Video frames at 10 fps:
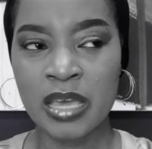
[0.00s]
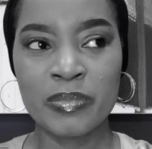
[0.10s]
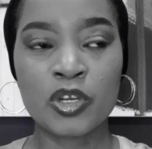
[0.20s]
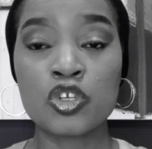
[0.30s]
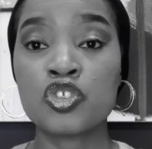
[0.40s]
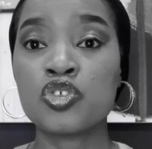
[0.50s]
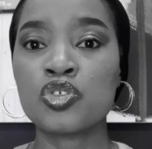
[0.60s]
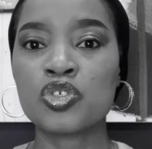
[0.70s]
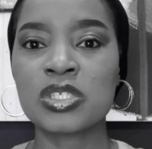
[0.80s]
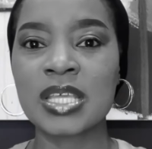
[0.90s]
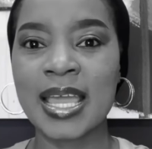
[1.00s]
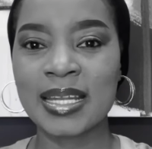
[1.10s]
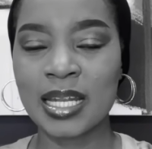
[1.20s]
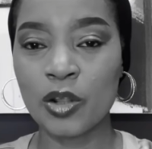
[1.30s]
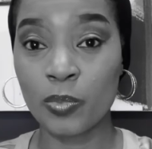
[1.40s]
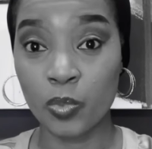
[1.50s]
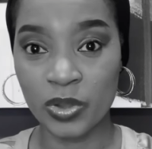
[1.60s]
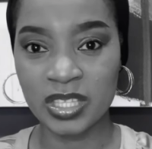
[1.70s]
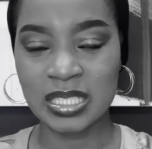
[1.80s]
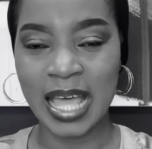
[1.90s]
Because you just ended up
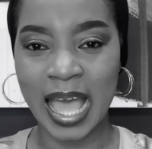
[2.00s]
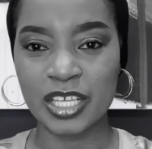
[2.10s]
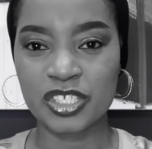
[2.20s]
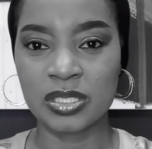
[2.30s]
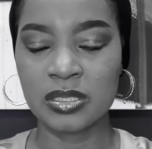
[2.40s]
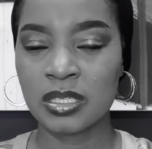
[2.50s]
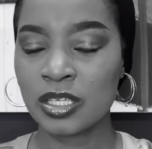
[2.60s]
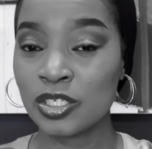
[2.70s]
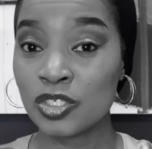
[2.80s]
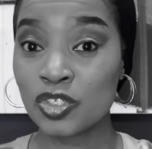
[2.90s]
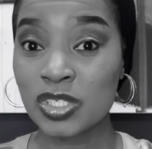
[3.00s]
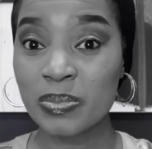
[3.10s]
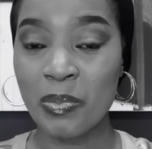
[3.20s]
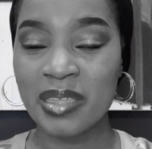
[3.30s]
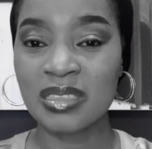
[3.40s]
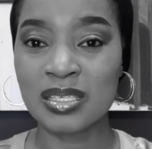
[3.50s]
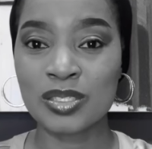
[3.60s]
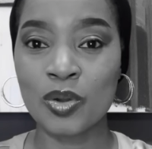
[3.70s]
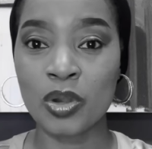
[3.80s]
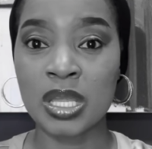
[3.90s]
with this action, just made the
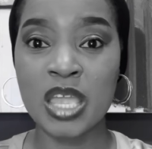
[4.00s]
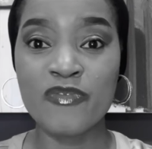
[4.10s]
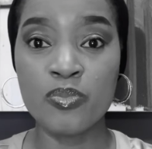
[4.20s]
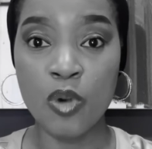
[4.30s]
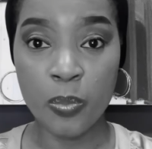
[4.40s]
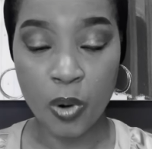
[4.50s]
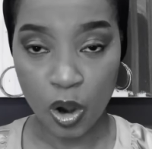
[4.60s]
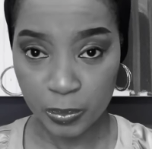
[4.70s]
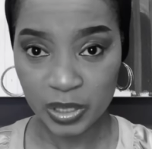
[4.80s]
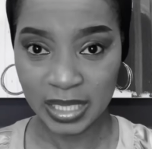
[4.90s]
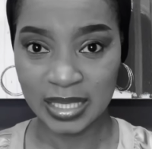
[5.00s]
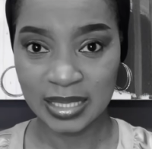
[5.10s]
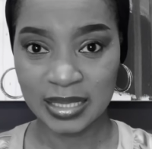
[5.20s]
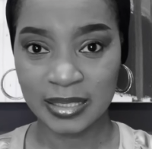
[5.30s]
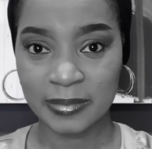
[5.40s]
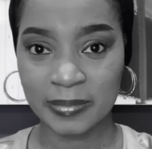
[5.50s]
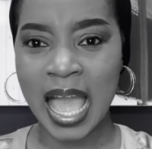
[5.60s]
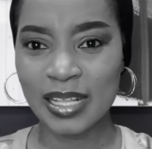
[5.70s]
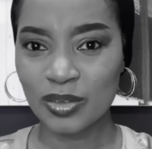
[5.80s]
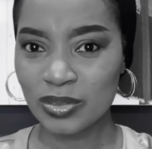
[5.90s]
song even more popular.
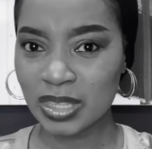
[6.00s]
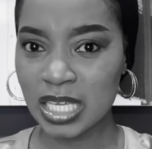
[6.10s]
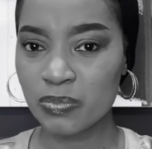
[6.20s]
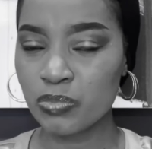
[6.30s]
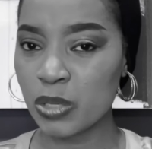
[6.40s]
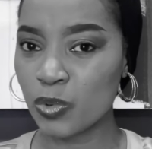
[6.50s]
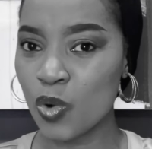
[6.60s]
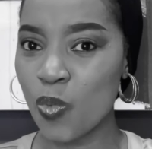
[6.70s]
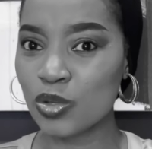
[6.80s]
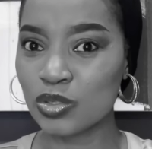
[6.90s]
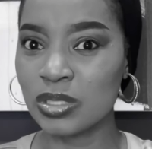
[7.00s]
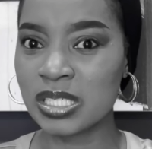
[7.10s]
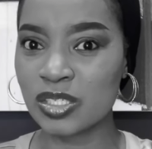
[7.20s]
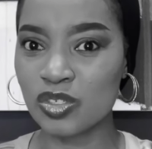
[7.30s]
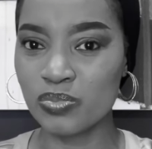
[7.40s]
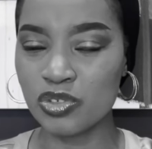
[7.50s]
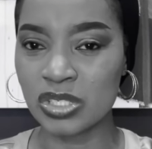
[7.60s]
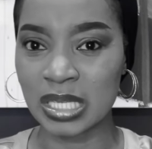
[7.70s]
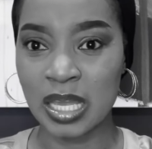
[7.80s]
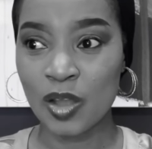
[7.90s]
I don't think people who want to listen to
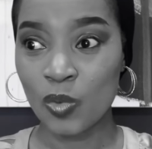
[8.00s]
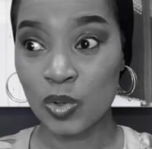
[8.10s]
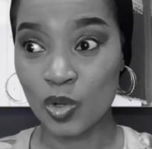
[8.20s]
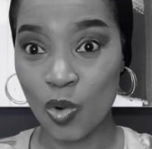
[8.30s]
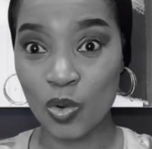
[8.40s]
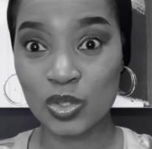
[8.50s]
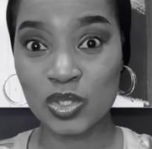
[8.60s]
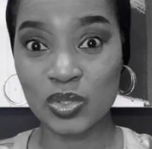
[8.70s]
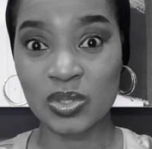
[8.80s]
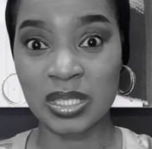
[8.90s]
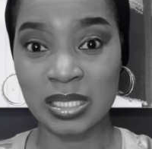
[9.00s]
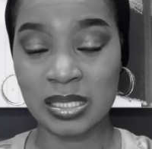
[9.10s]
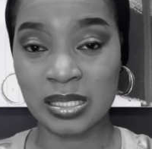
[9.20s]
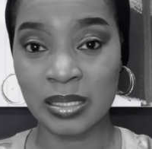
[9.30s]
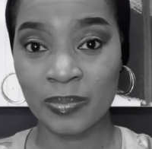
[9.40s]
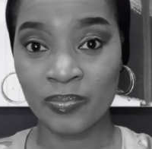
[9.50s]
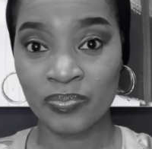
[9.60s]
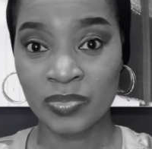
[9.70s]
music will go to this